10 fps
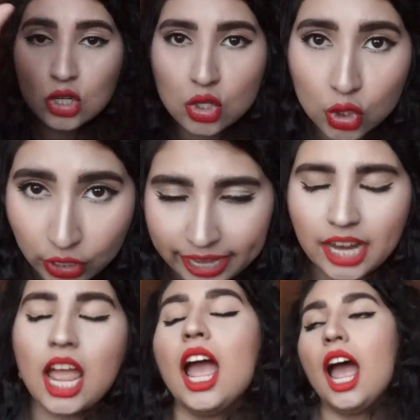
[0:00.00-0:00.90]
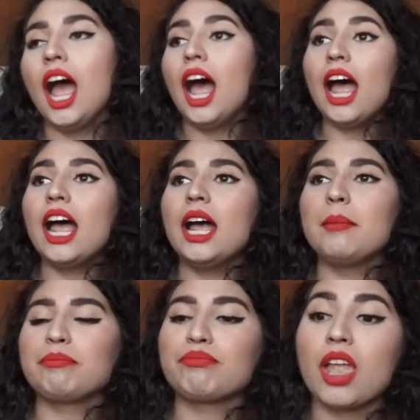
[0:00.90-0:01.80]
screen.
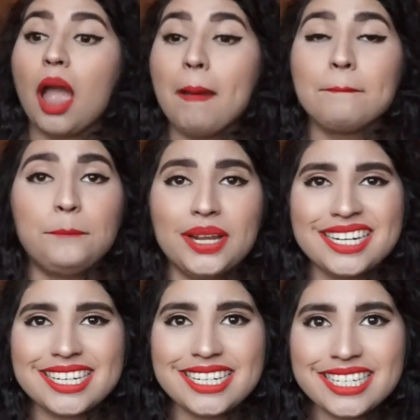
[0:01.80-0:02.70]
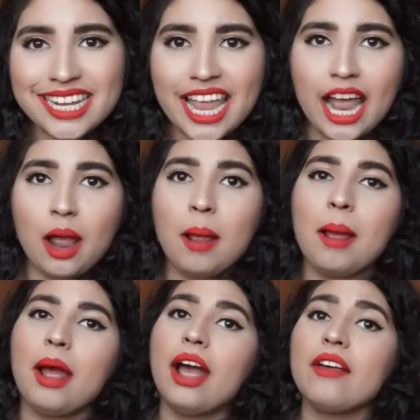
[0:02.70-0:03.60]
Um but yeah,
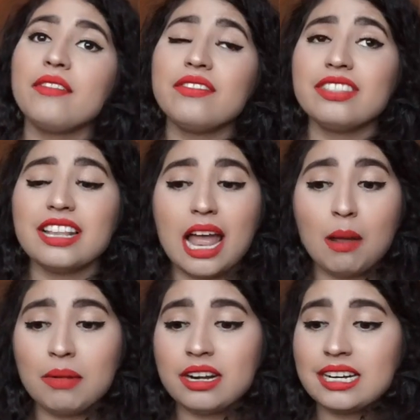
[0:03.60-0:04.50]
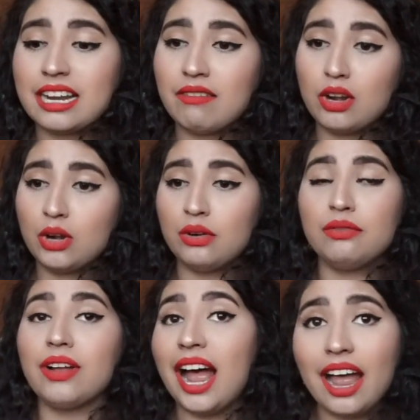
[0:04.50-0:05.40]
I'm gonna give her
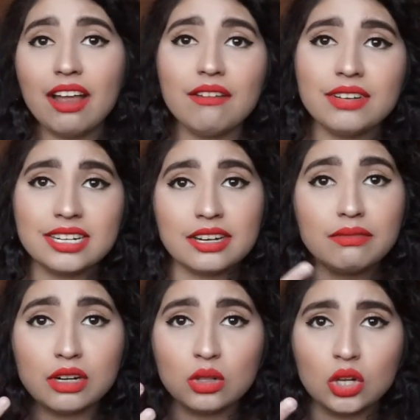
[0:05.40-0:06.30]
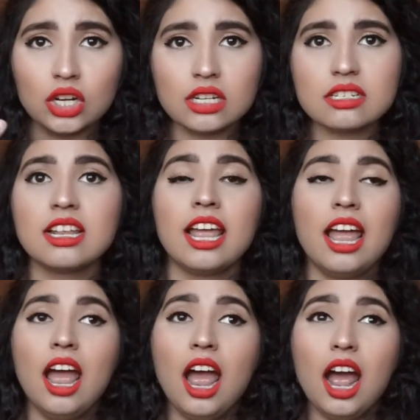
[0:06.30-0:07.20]
five different looks.
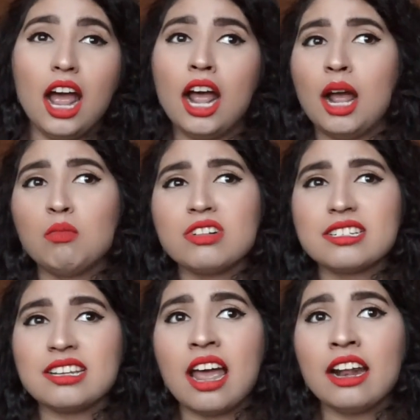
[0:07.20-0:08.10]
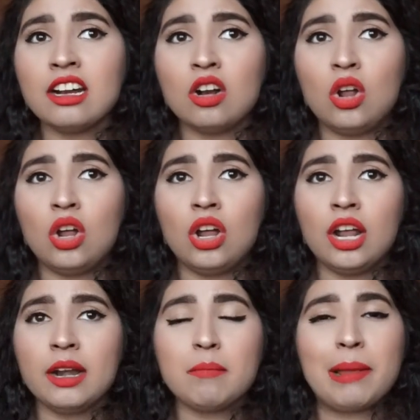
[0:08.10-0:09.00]
Um we decided
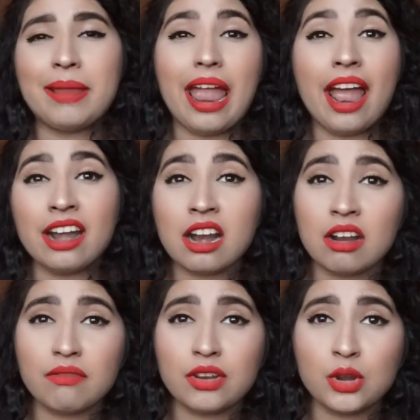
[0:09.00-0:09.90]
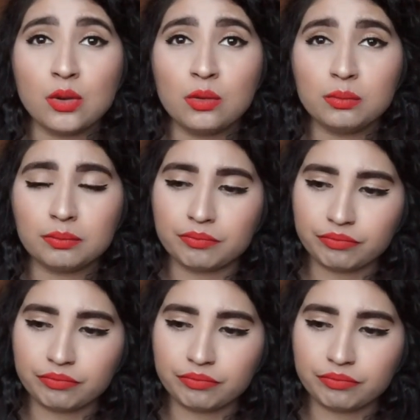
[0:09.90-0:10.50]
on maybe adding a few